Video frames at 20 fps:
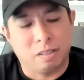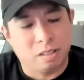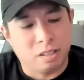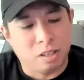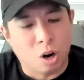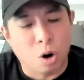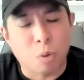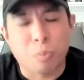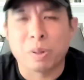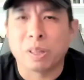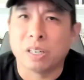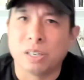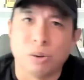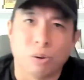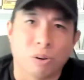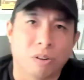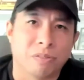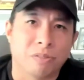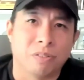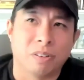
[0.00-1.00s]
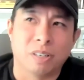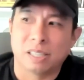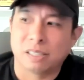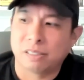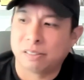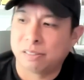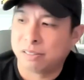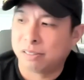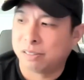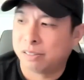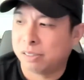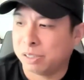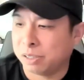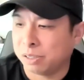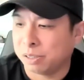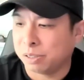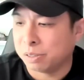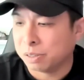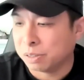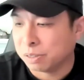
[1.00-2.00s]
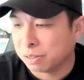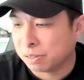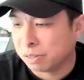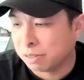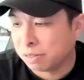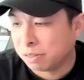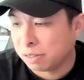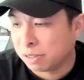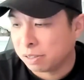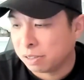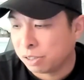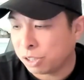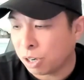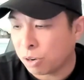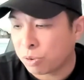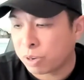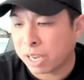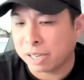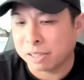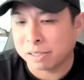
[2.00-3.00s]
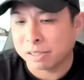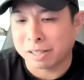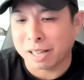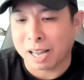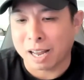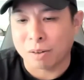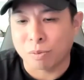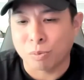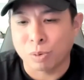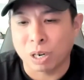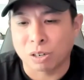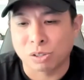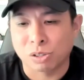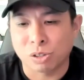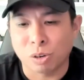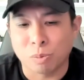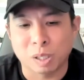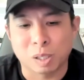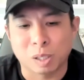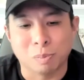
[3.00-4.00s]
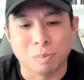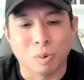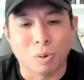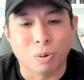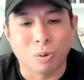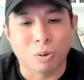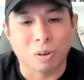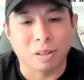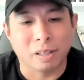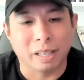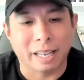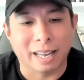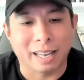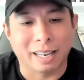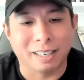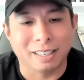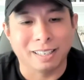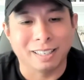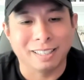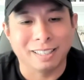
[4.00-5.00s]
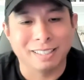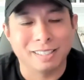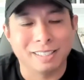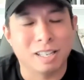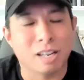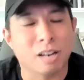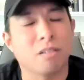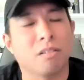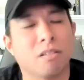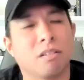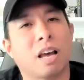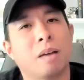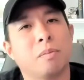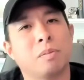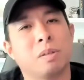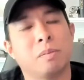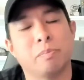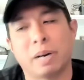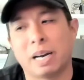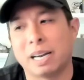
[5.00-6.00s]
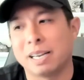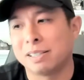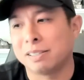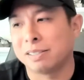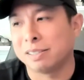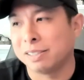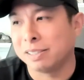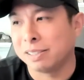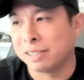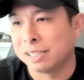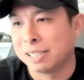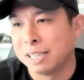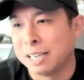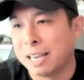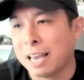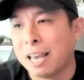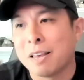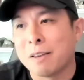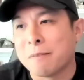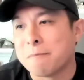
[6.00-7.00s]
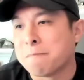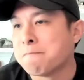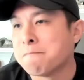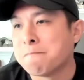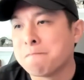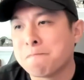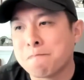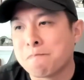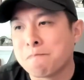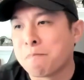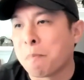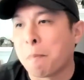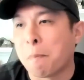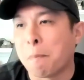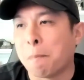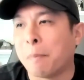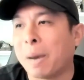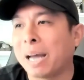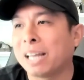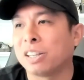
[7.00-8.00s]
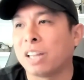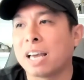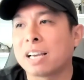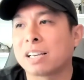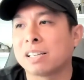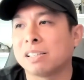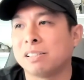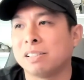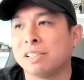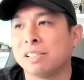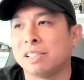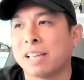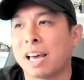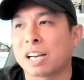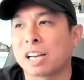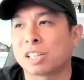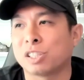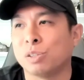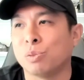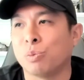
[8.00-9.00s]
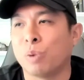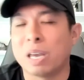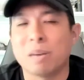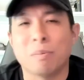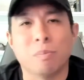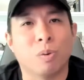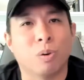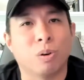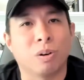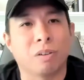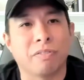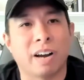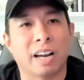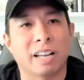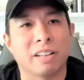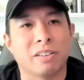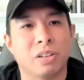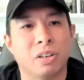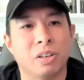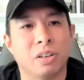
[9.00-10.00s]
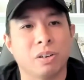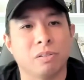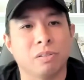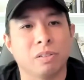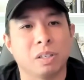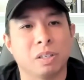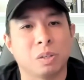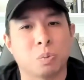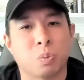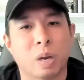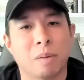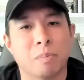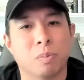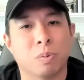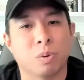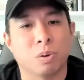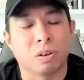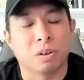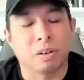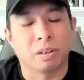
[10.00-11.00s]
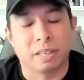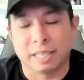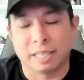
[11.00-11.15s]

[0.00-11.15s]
open the door for us to showcase that we are so much more than stereotypes and biases. My legacy is actually way more fine-tuned. It's way more